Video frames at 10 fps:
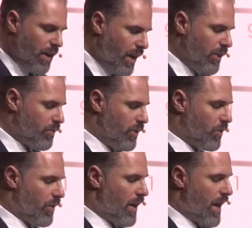keen to
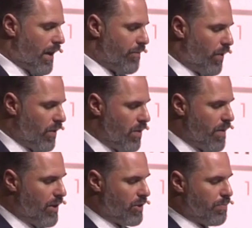enjoy the lag following the
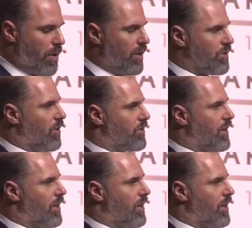majors past